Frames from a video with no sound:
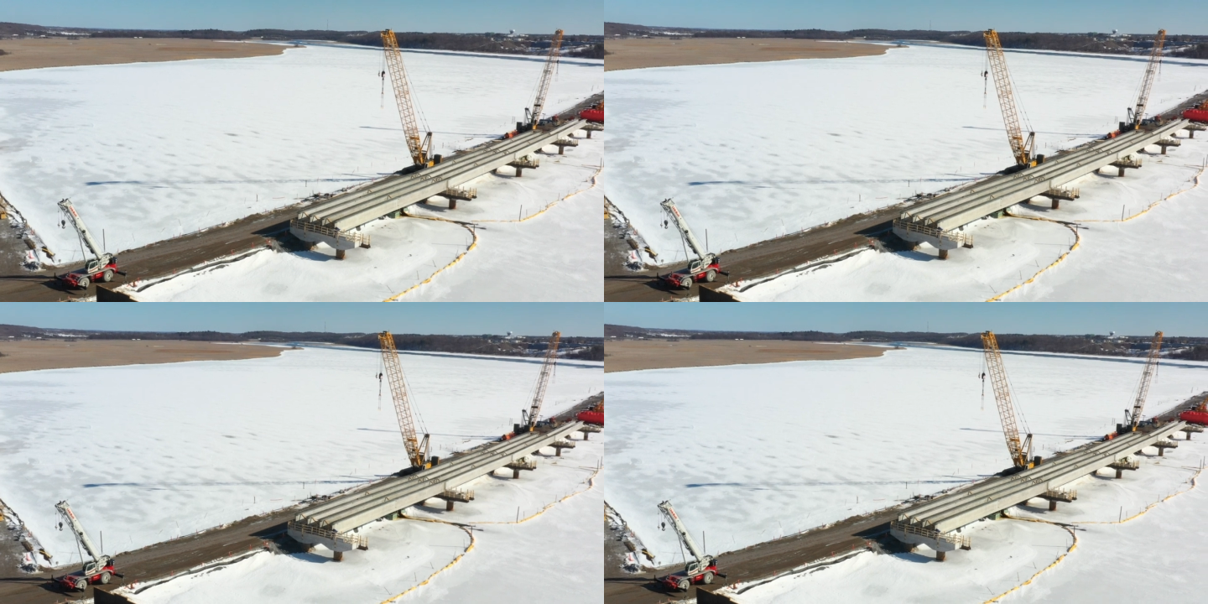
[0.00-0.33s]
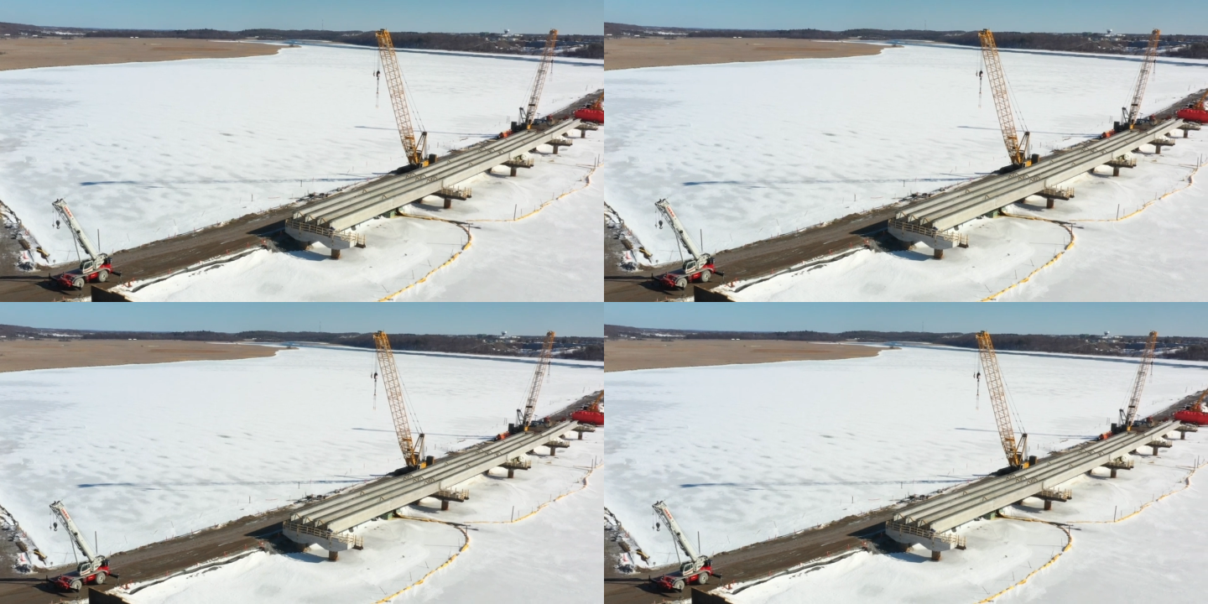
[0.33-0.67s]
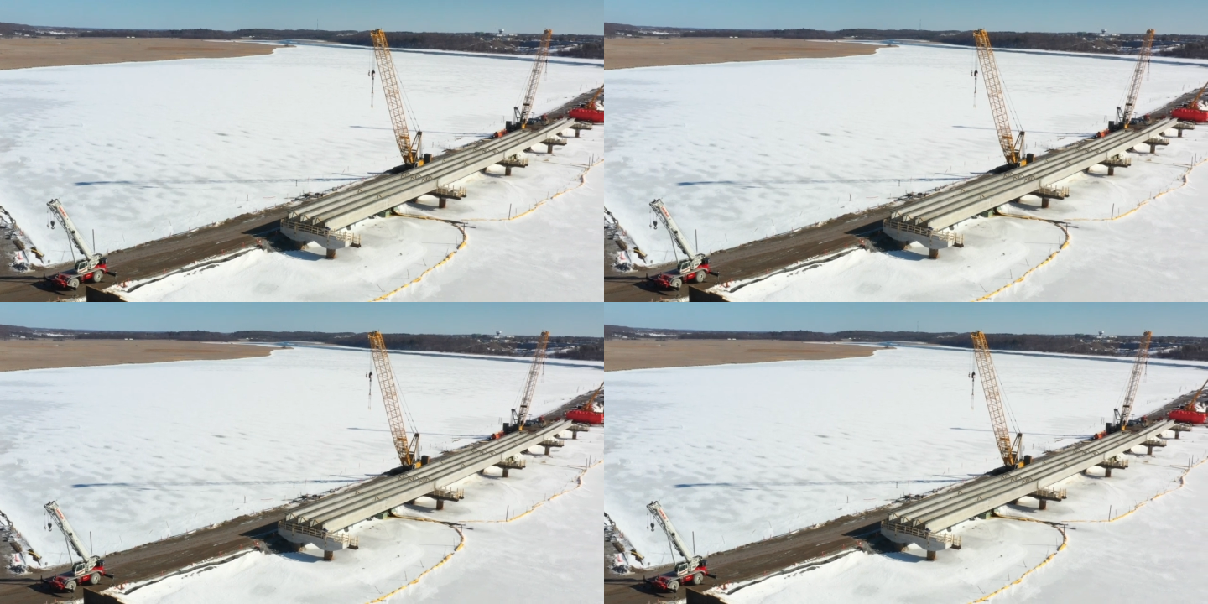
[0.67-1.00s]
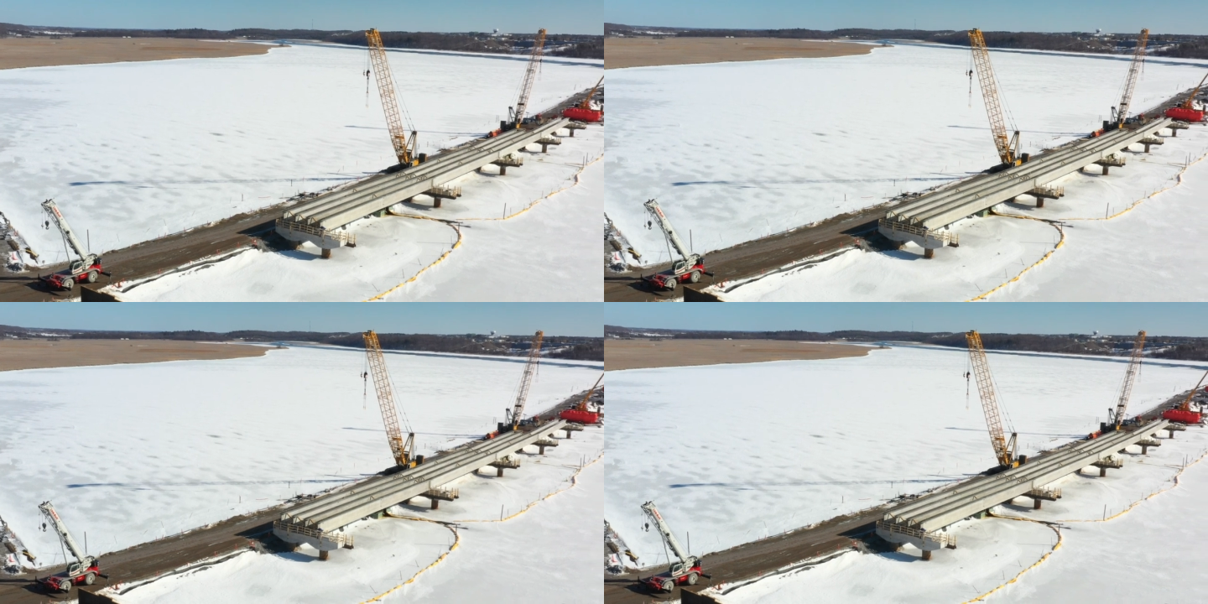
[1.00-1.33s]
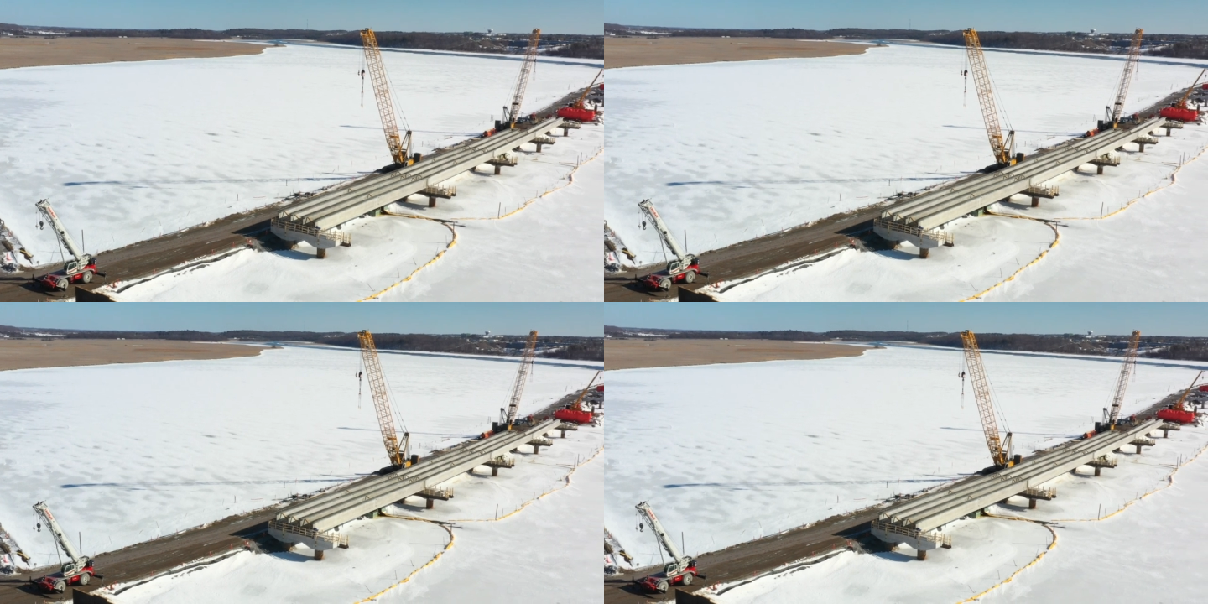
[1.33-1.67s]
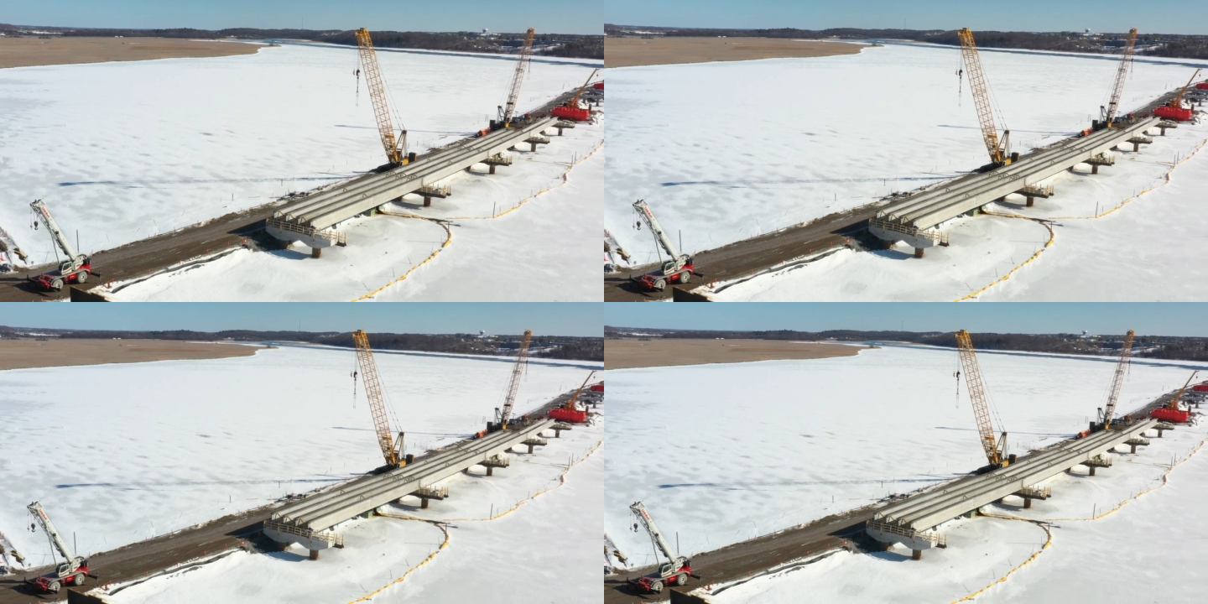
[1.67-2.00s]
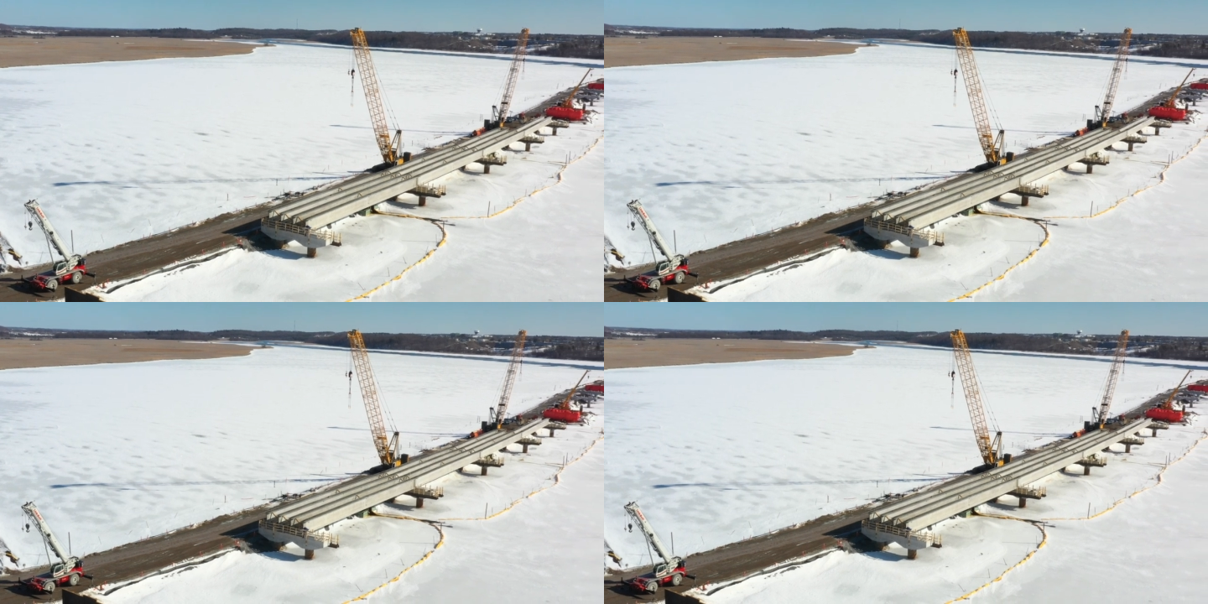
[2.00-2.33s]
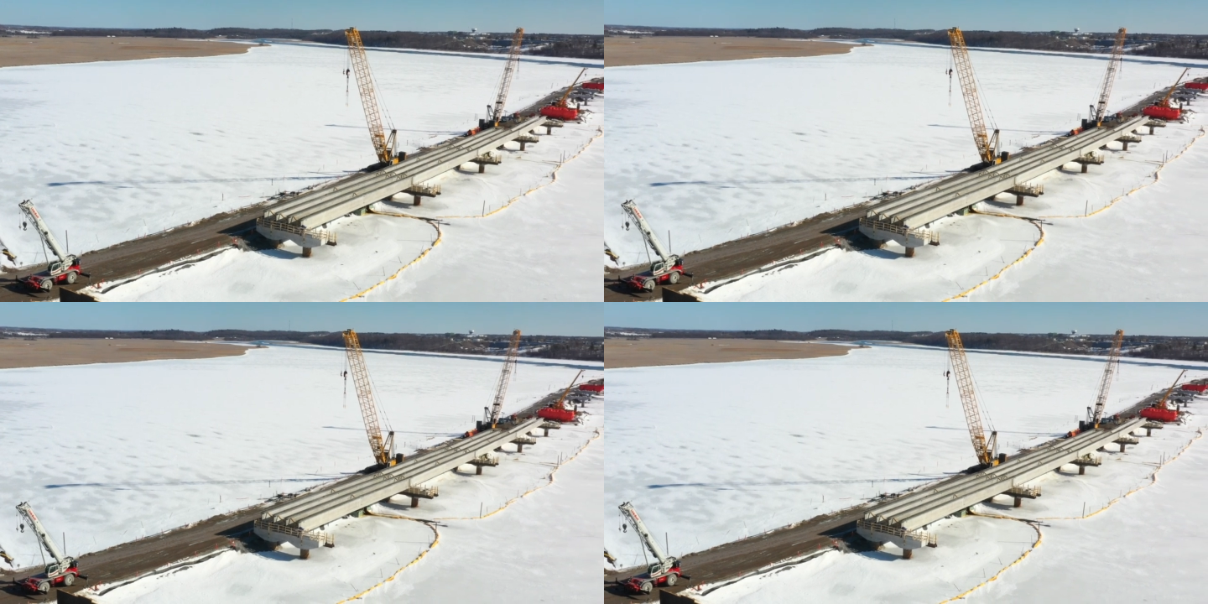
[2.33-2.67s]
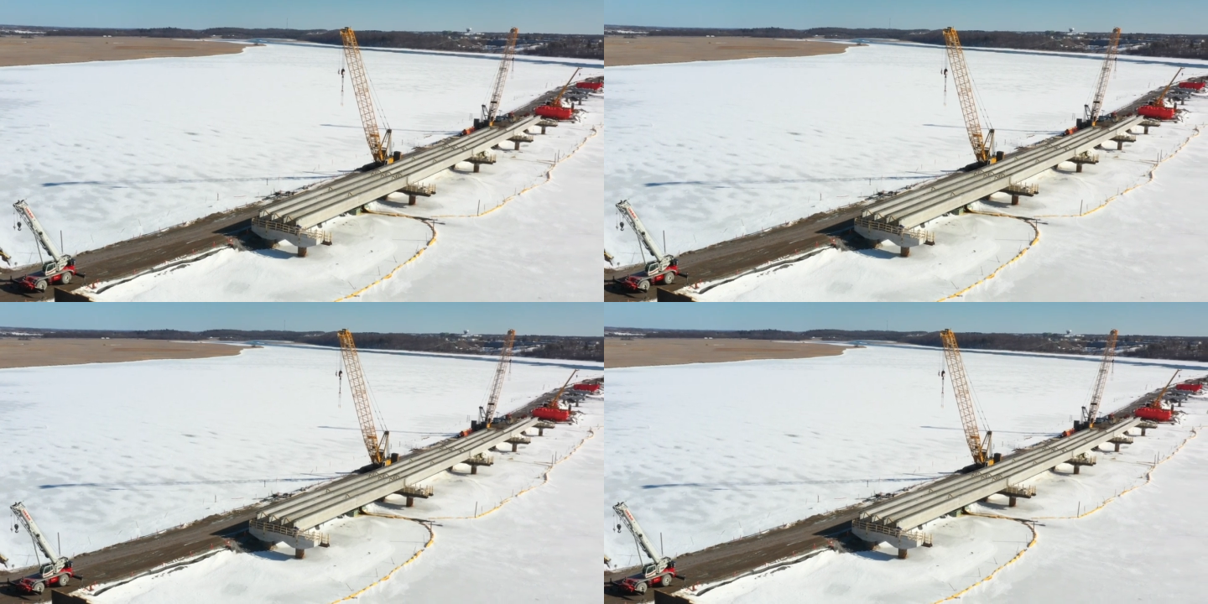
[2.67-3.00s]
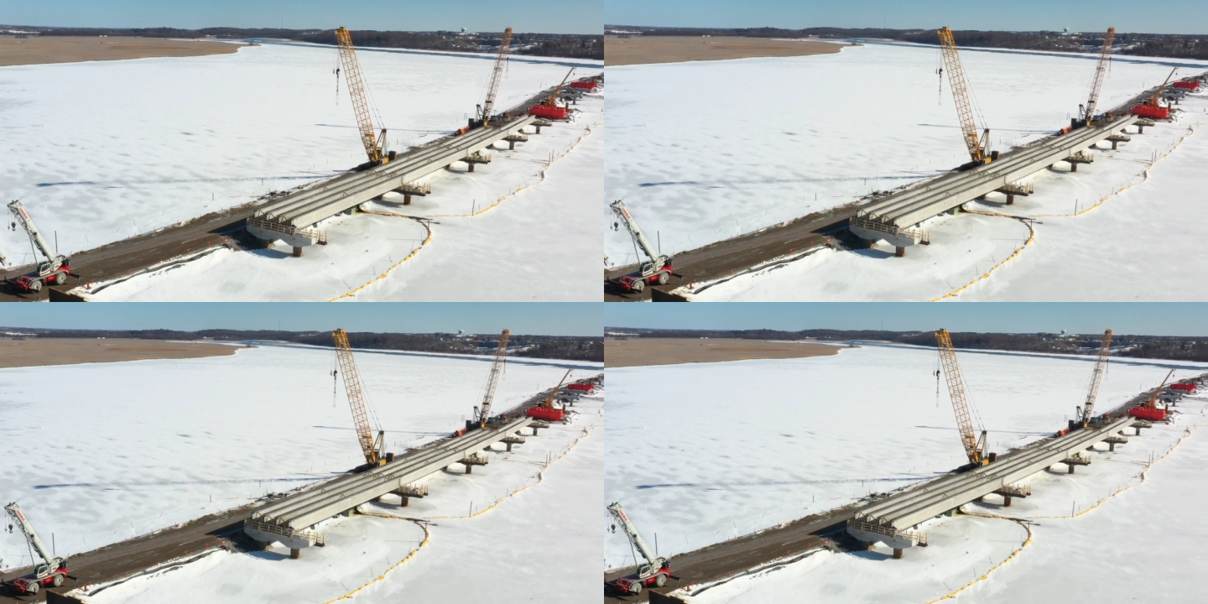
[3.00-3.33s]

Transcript: [unreadable: no face in view]